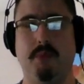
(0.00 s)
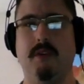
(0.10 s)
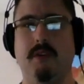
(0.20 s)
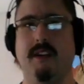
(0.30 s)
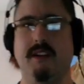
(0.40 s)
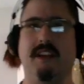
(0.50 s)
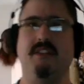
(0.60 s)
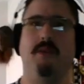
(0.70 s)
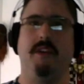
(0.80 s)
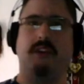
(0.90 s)
broken because
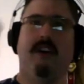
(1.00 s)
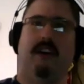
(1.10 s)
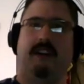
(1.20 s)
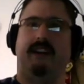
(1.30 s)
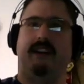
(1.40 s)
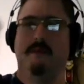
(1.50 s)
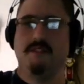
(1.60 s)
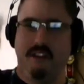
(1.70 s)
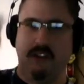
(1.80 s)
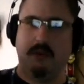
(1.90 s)
that's where the car hit. It was
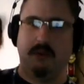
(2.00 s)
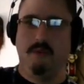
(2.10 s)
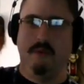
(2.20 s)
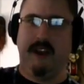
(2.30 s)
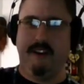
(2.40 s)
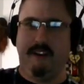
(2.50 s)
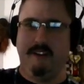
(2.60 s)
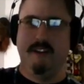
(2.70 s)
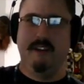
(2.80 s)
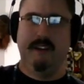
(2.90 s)
a low
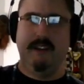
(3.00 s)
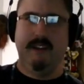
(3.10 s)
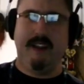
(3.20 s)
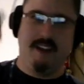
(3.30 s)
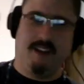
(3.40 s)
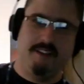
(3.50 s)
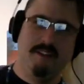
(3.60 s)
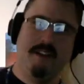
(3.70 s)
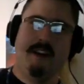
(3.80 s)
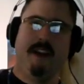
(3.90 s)
rider,
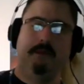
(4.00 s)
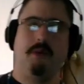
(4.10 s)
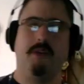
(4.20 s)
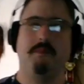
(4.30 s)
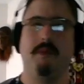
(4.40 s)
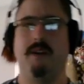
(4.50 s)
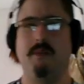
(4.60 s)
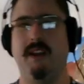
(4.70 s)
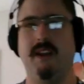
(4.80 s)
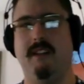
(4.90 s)
and it broke my
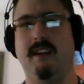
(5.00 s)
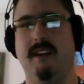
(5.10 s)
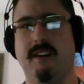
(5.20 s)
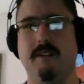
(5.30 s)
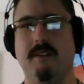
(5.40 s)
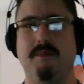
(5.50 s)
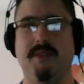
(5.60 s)
right leg,